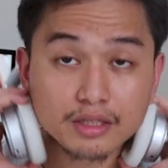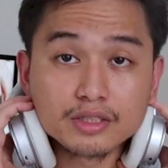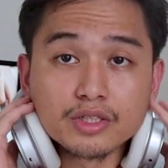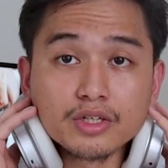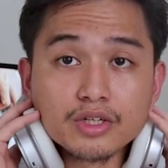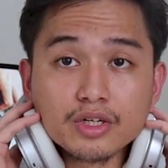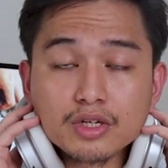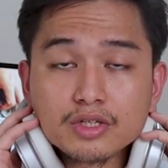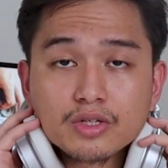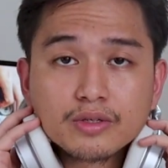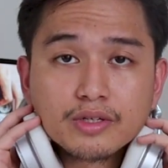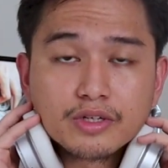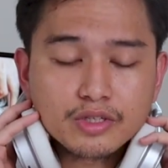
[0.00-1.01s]

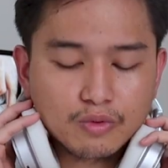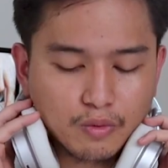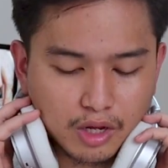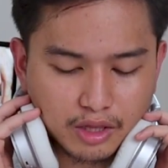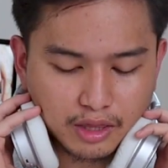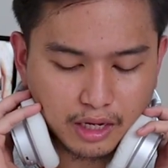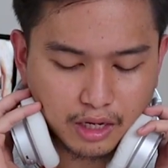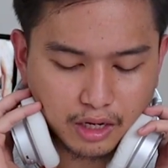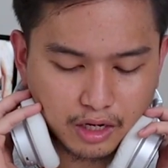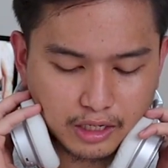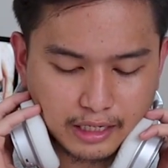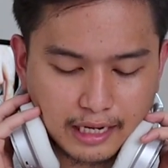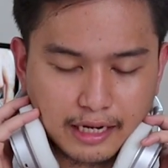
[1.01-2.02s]
So there's one thing
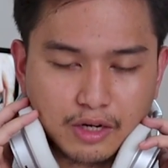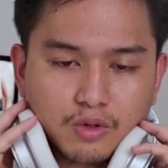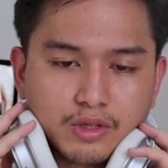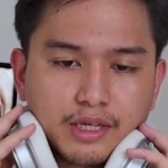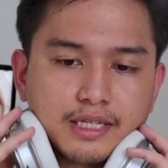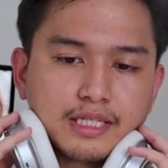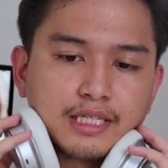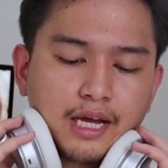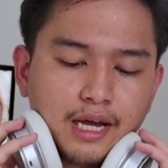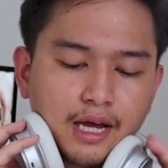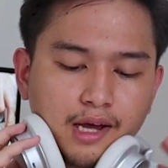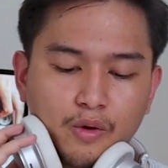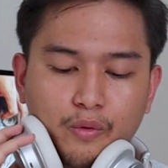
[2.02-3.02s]
here that I noticed.
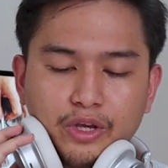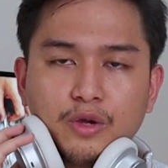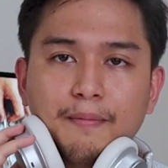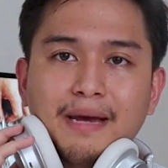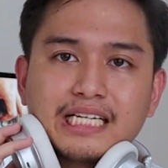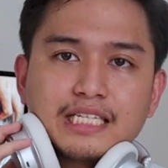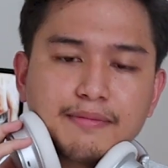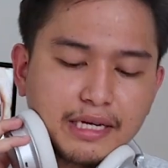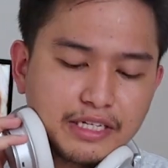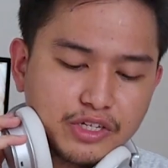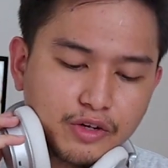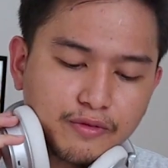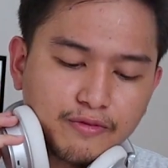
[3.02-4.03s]
When you
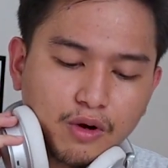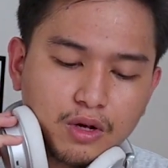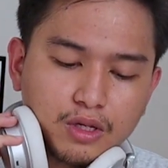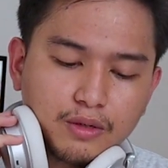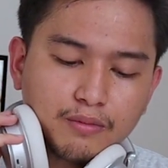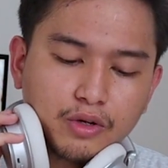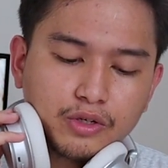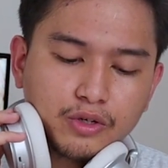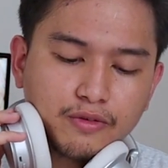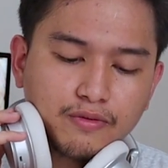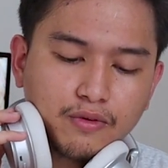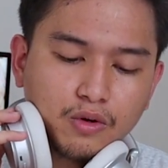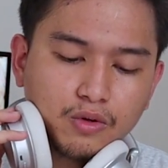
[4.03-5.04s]
maximize your volume on your
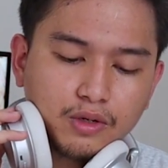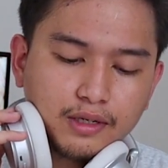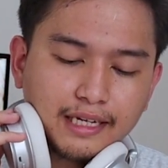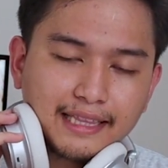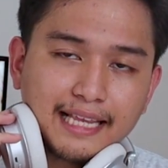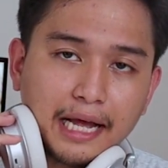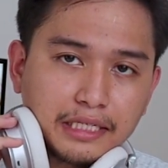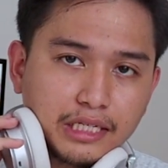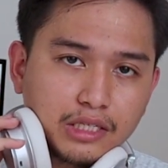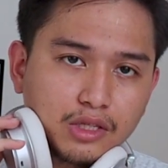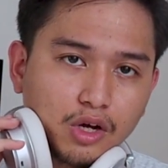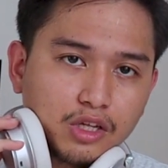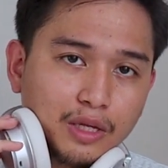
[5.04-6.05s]
phone, that
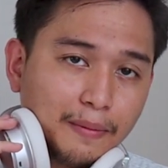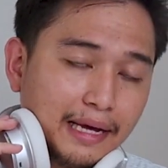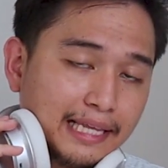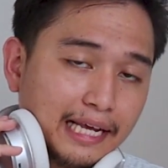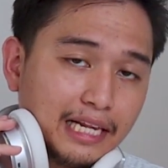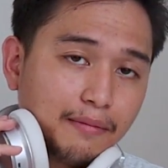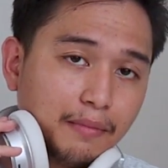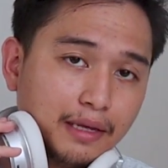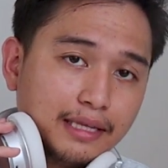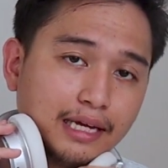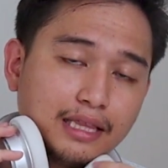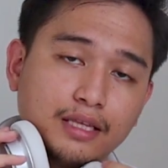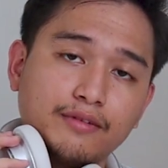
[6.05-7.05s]
doesn't automatically mean
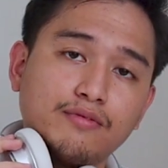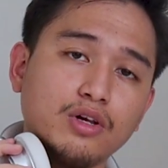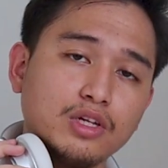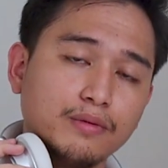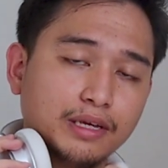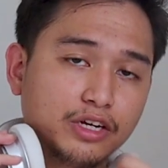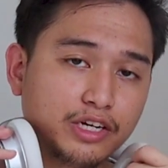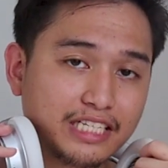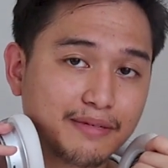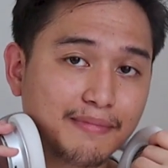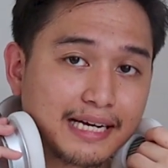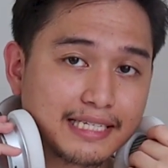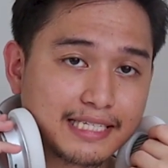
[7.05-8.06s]
that the volume here
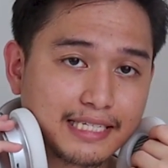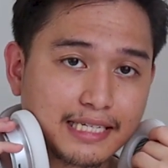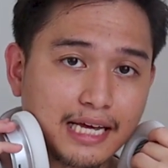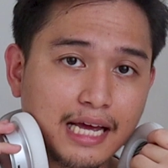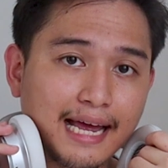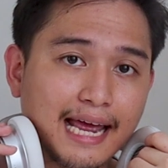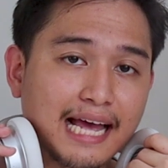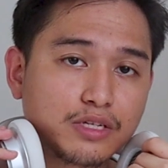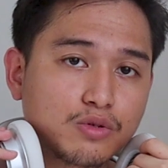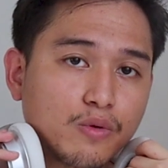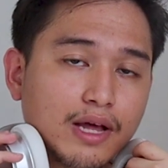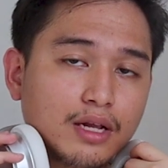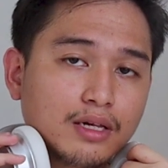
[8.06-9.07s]
is max
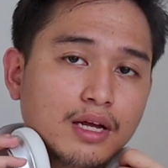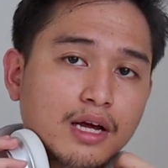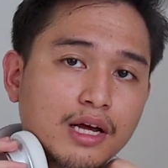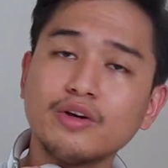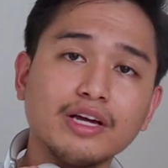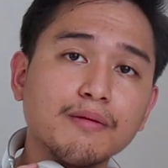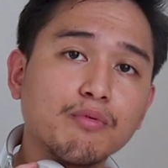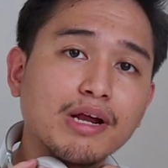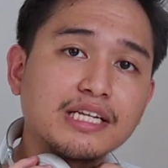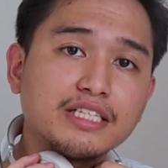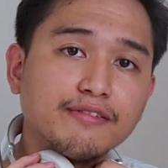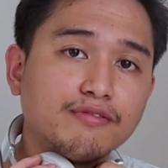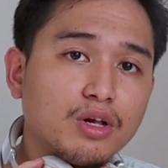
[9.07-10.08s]
as well. You can
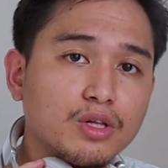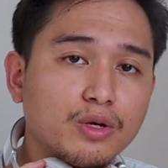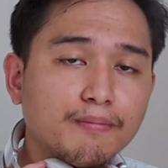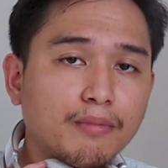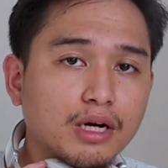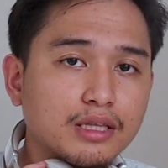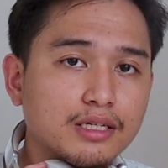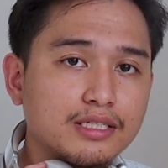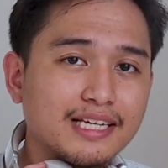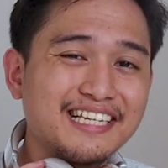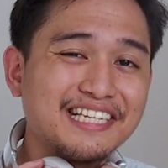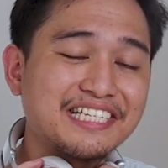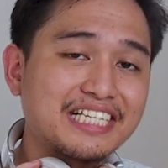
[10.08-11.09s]
press the volume buttons
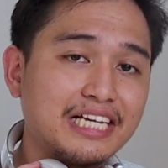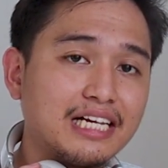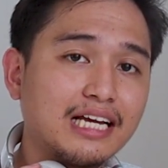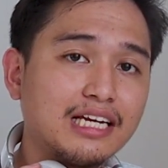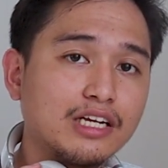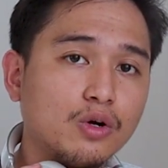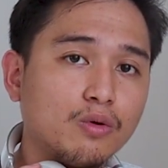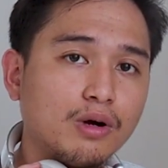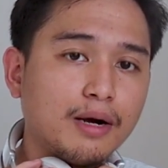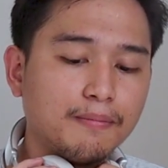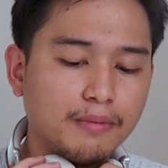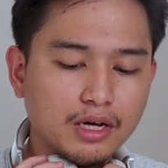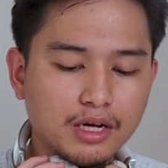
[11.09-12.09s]
and it's still gonna go
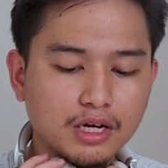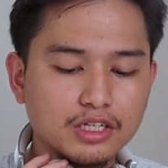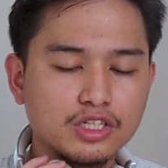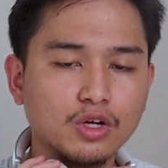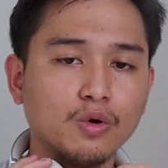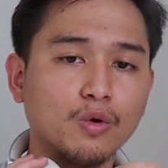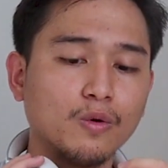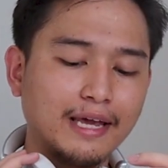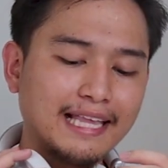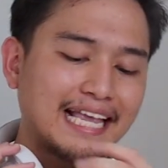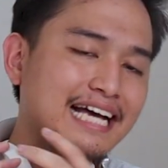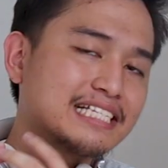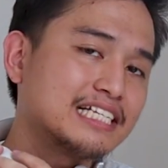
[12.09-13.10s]
up. So
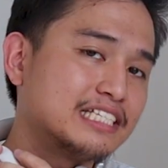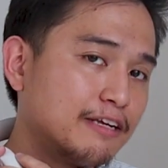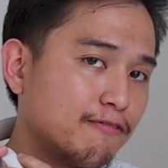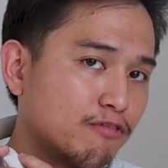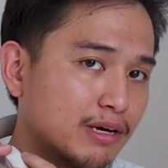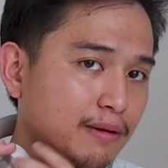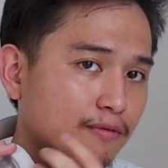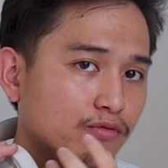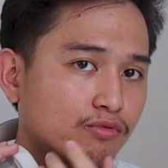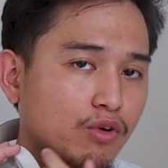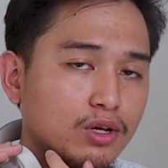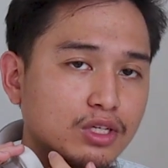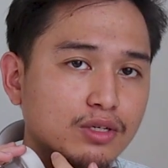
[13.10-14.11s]
it has a different
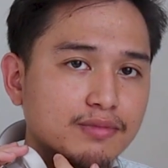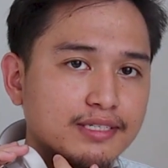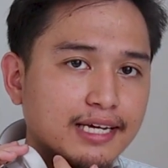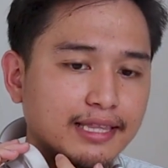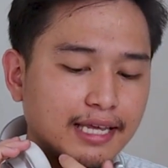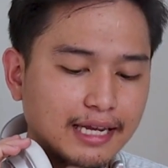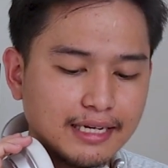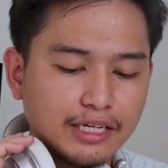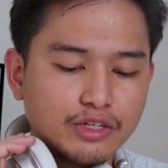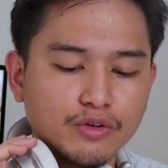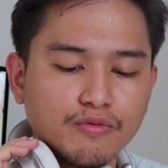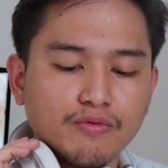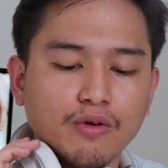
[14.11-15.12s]
volume setting than
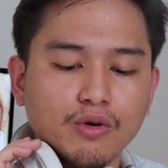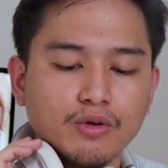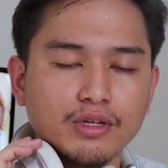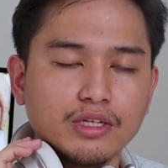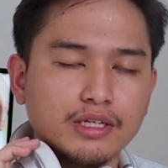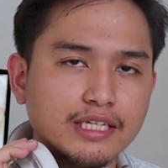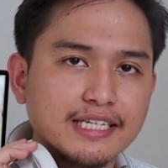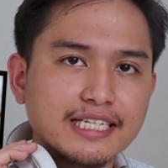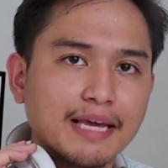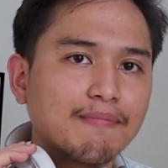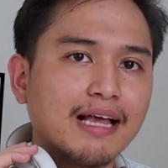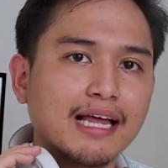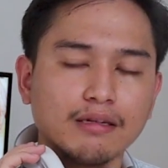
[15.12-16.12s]
your phone. Just
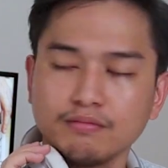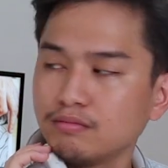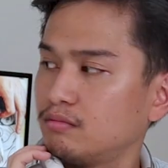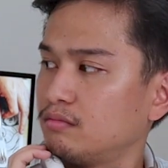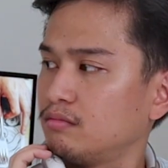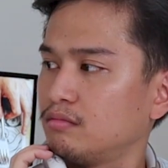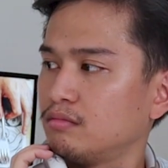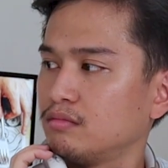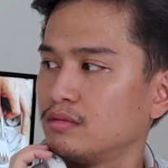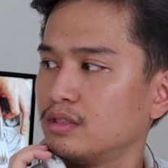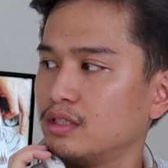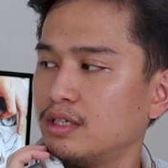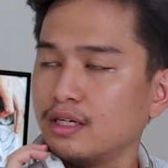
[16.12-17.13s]
keep that.
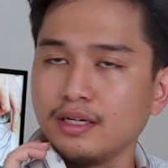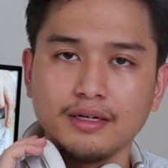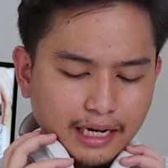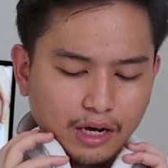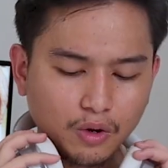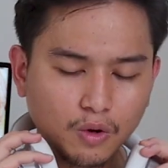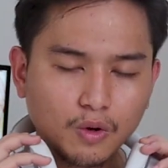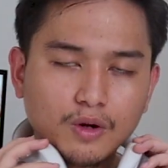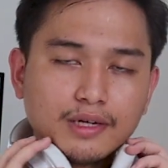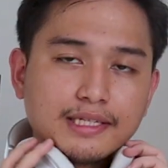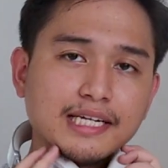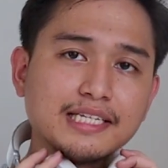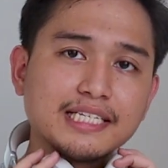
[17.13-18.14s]

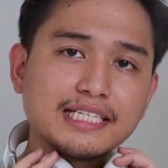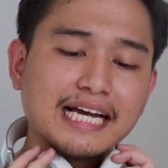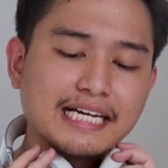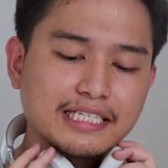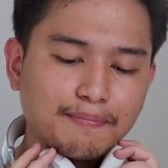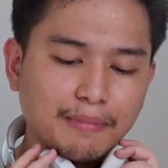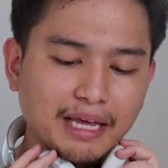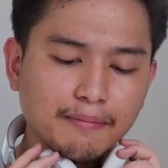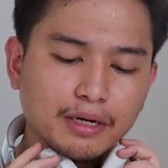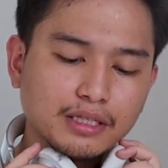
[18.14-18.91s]
Now, since it has a play